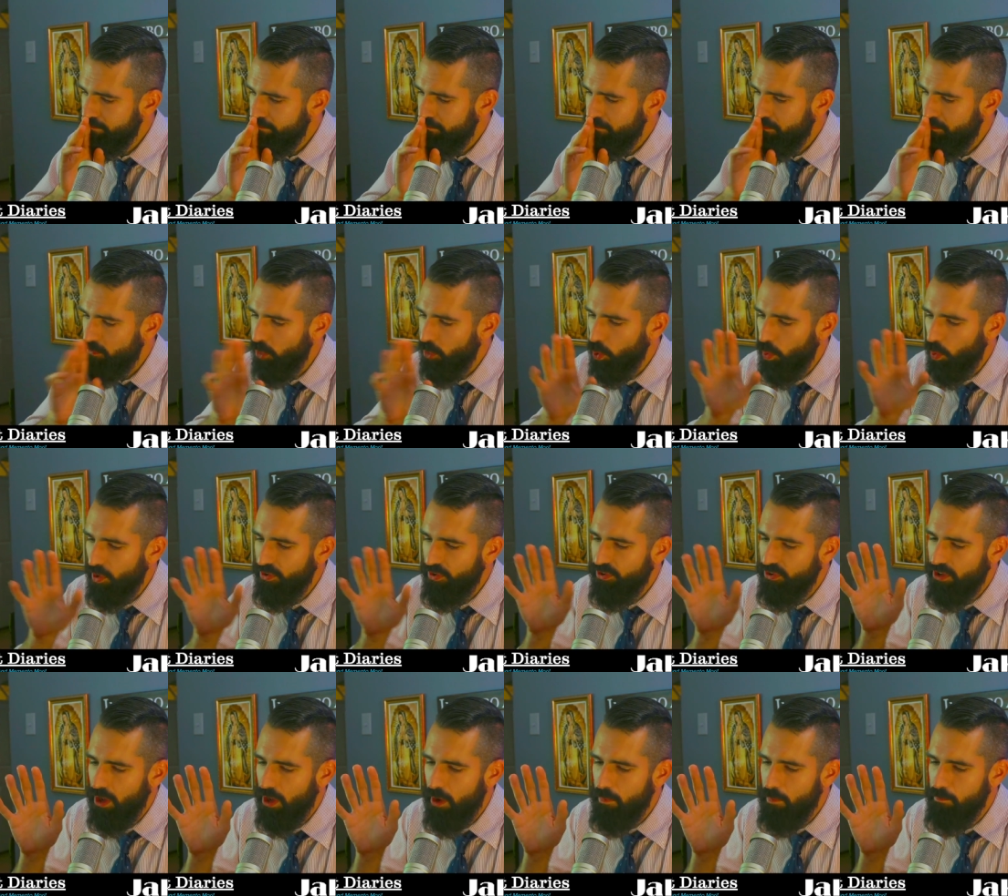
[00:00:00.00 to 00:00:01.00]
there were
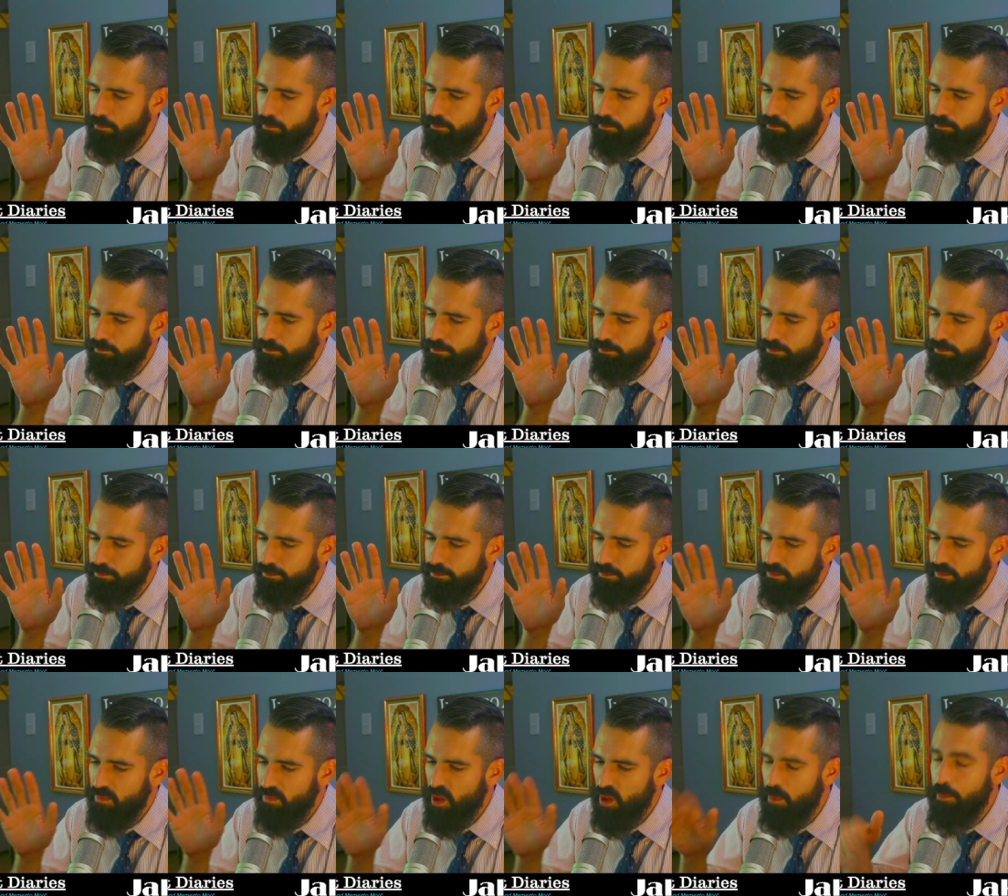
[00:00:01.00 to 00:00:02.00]
some
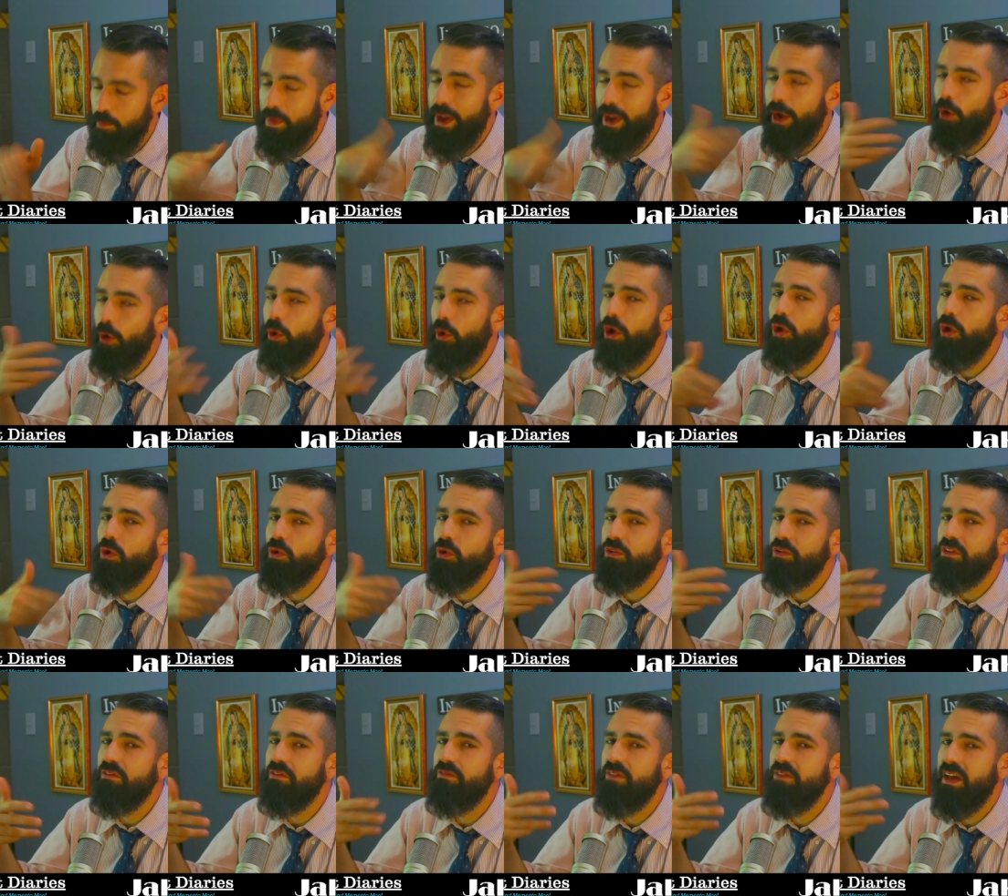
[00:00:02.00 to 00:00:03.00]
imperial
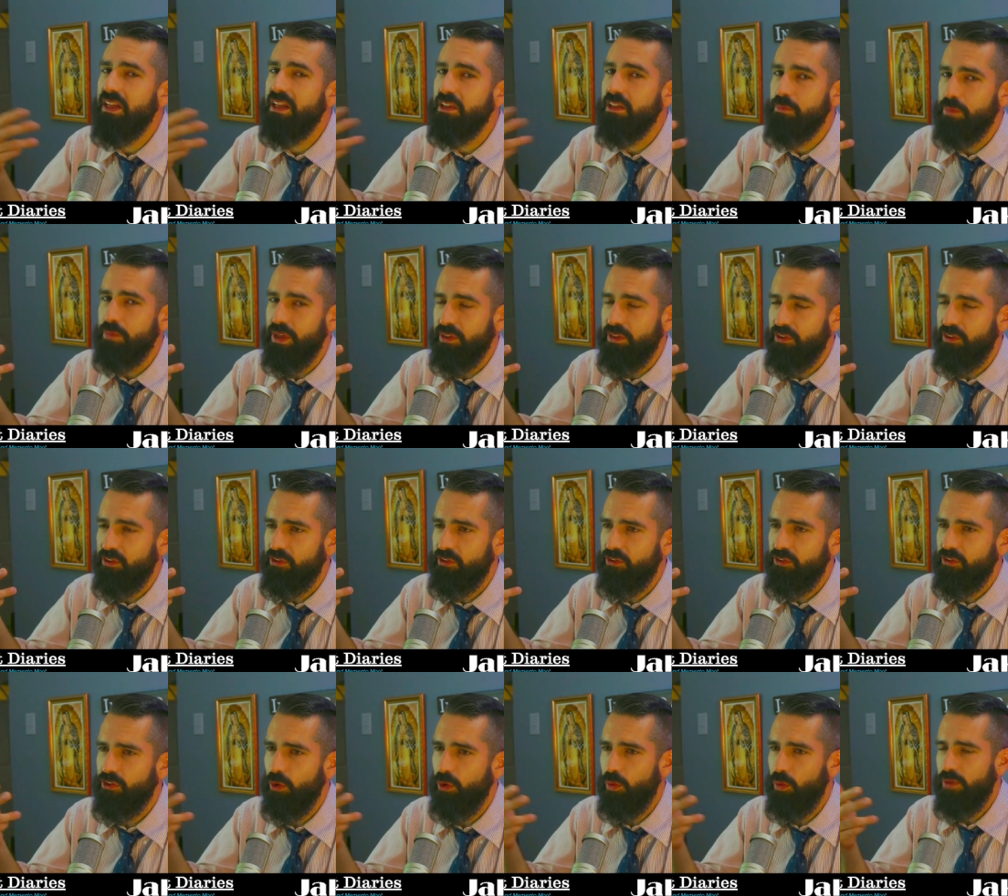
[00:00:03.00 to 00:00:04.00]
developments.
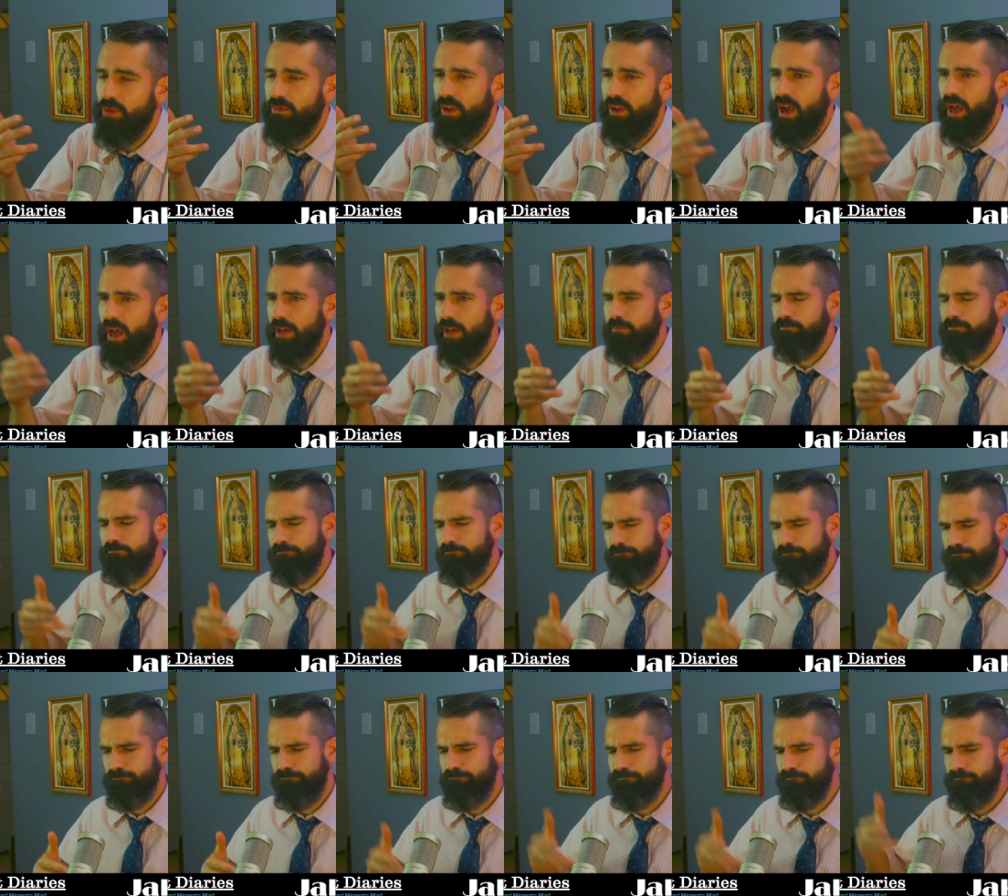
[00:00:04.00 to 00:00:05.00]
So we've got
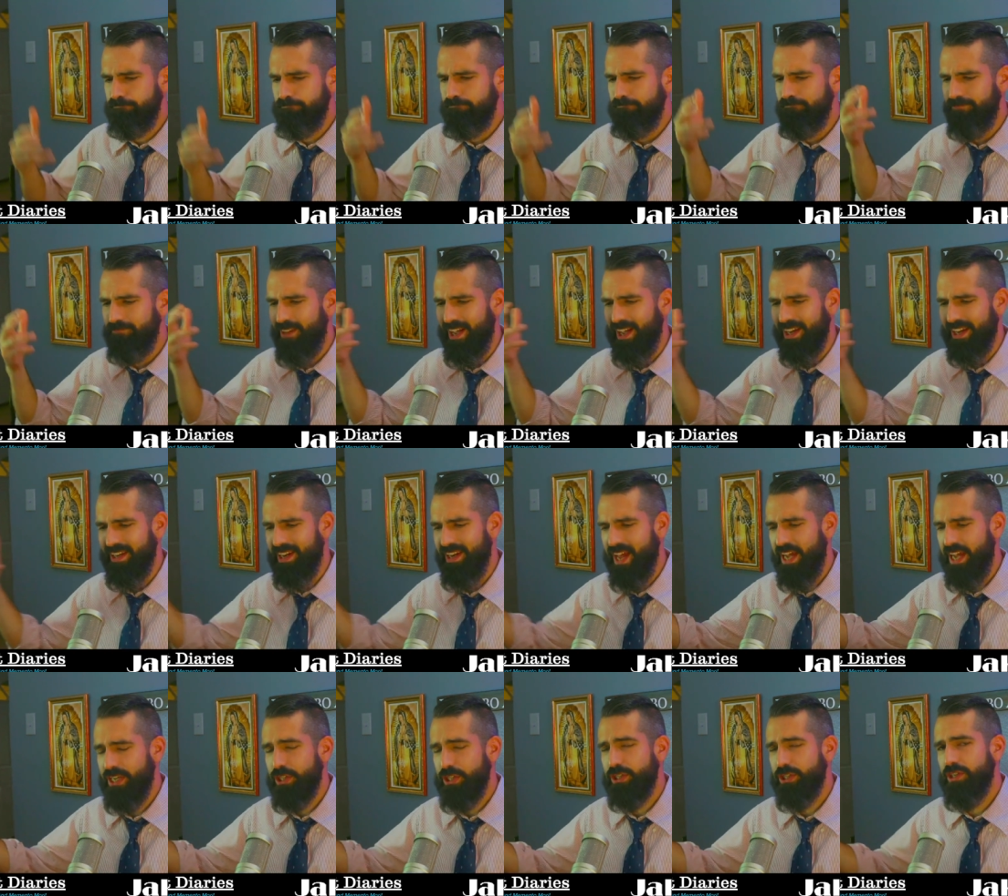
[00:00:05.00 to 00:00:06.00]

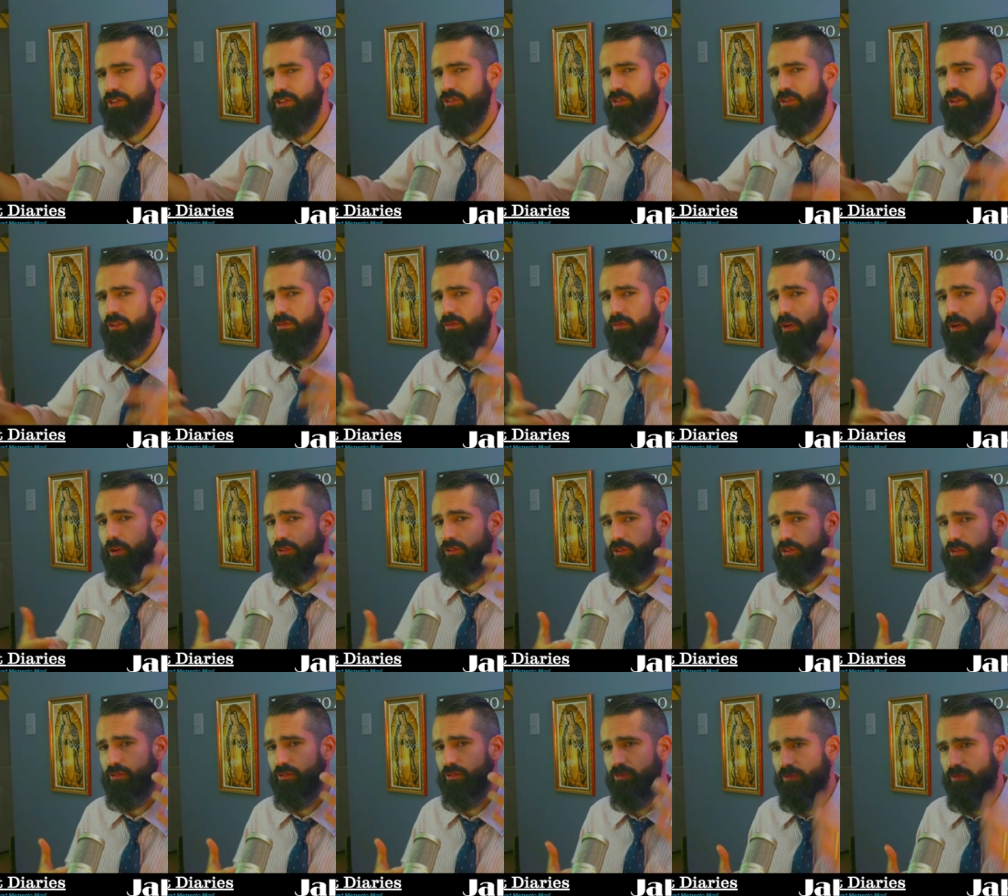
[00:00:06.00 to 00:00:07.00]
Ignatius
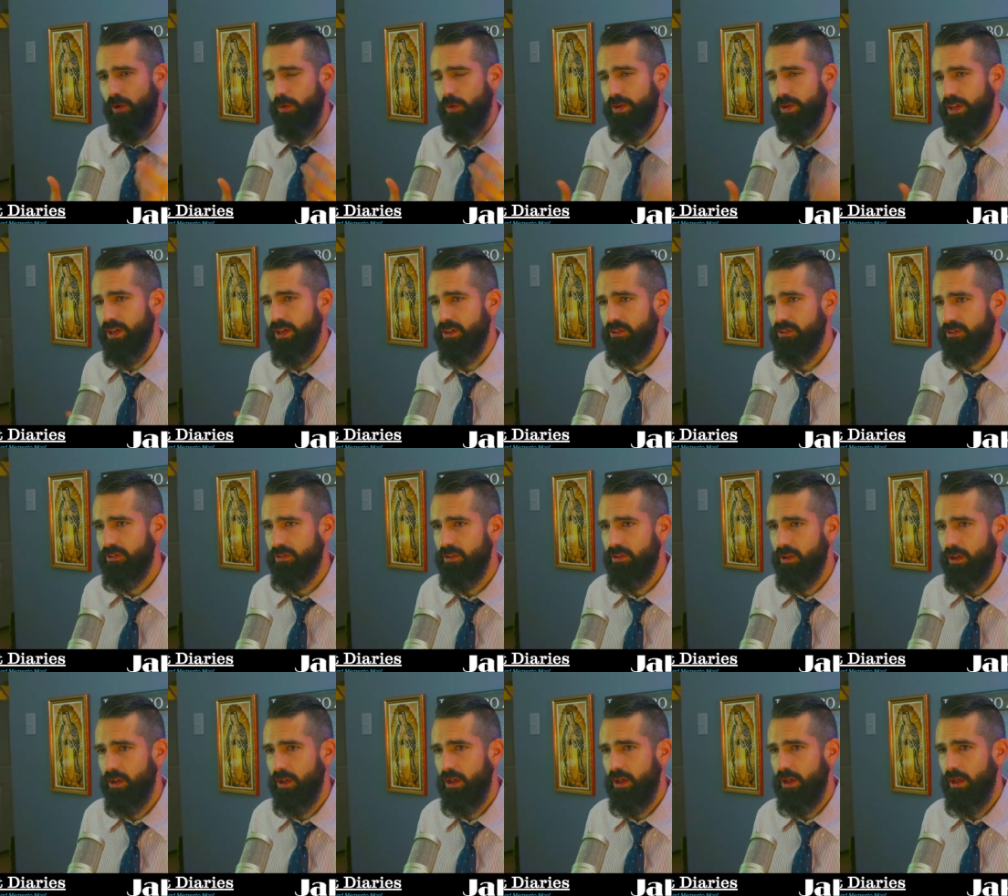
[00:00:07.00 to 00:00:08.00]
versus Photius.
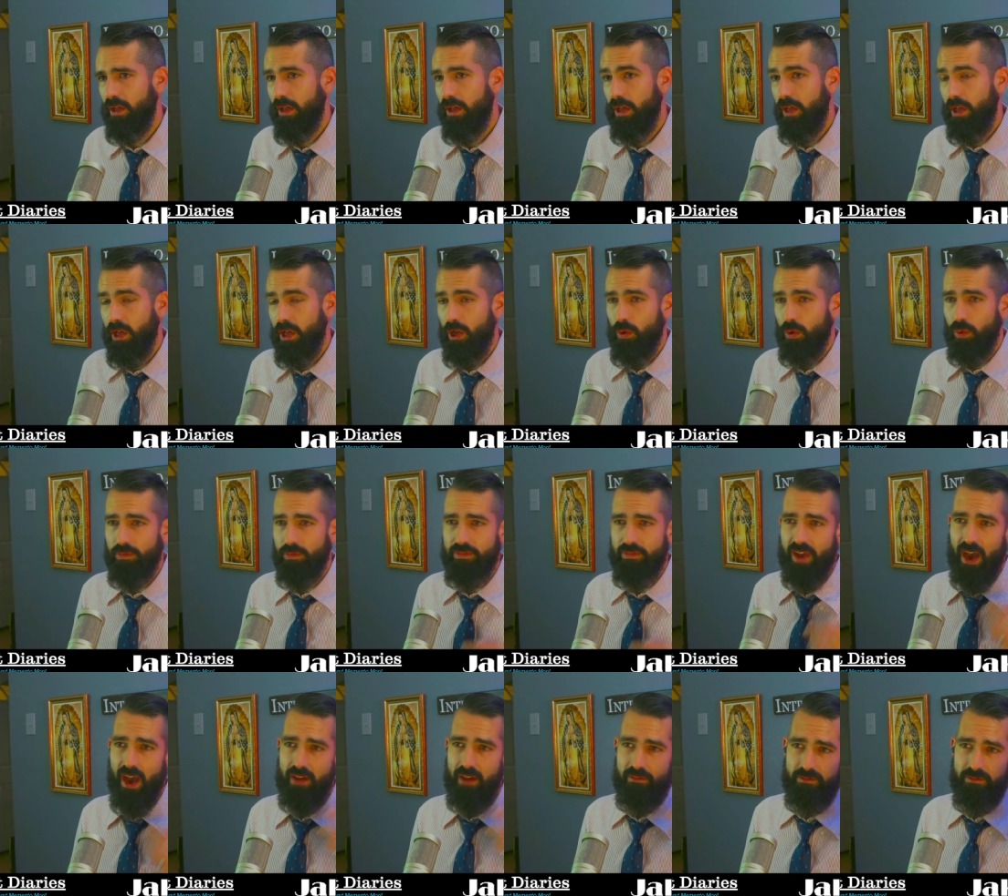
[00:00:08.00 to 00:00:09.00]
We've
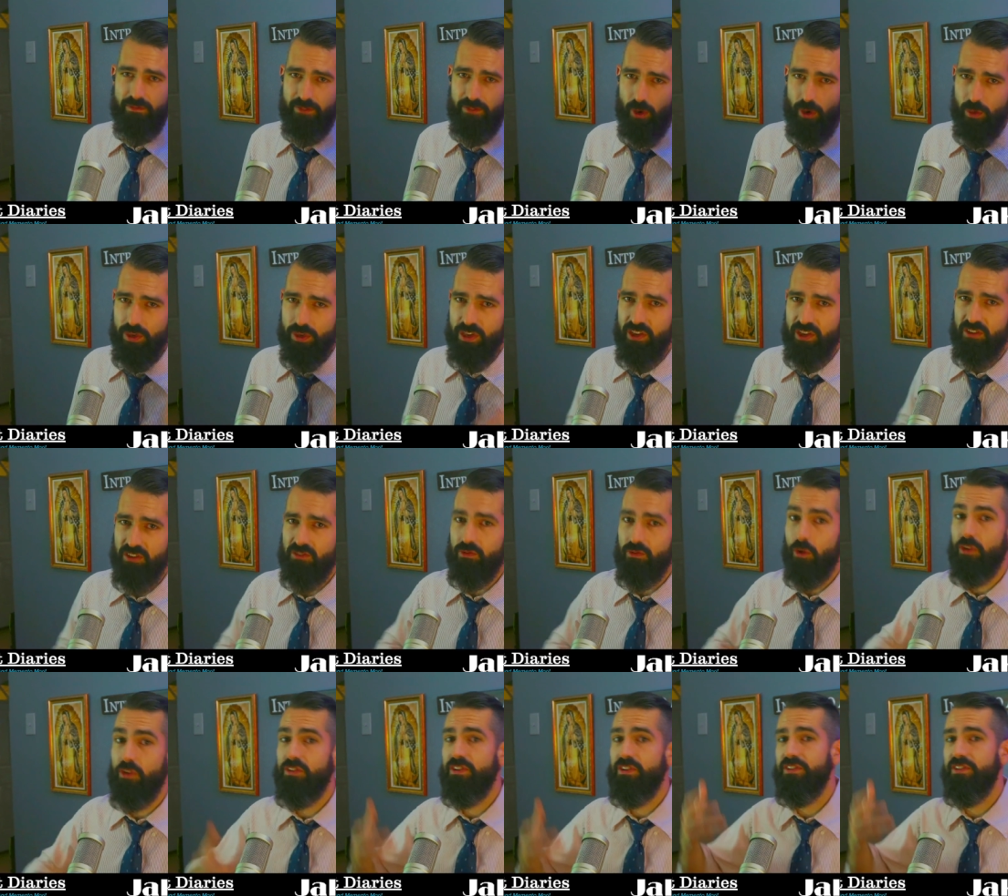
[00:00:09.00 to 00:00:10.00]
got Photius
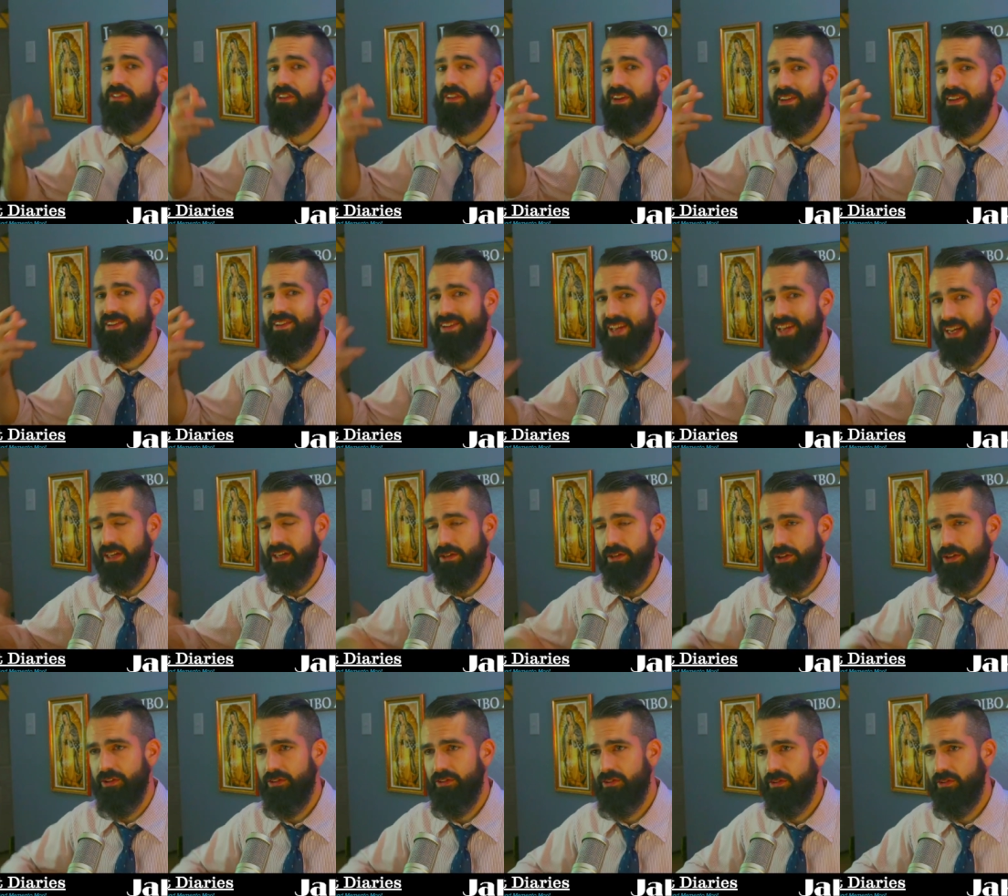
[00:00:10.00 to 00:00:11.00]
versus
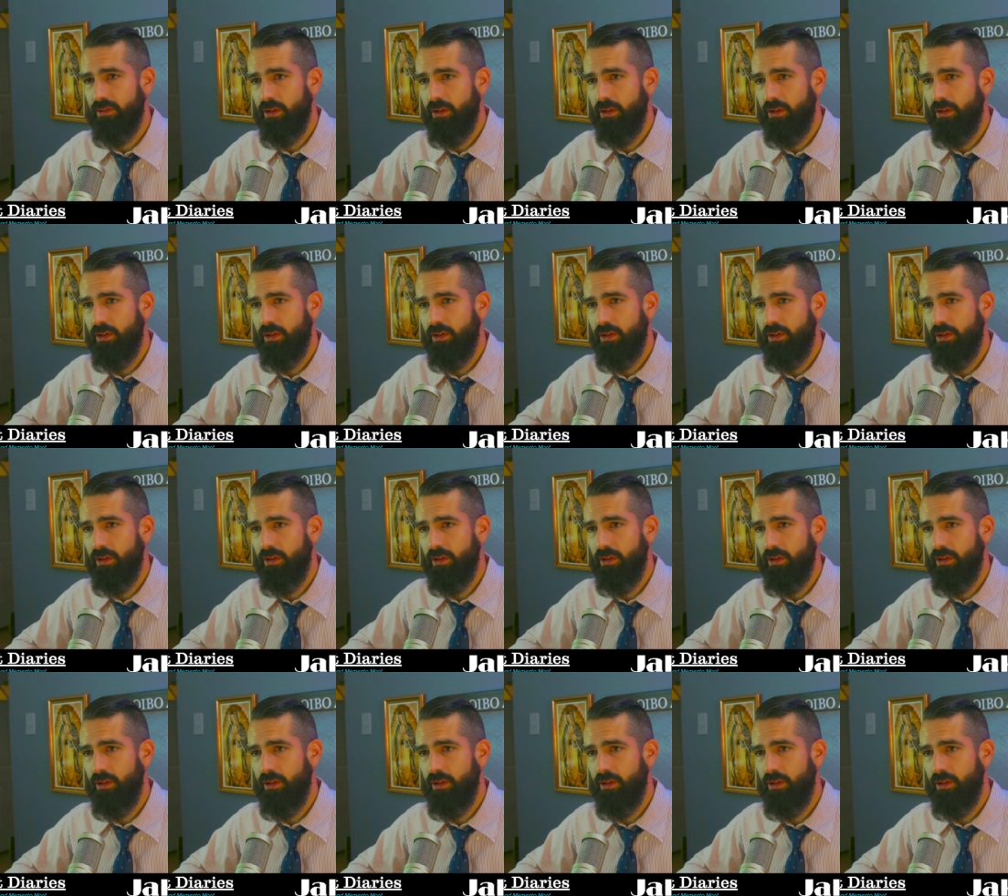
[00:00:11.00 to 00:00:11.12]
Nicholas.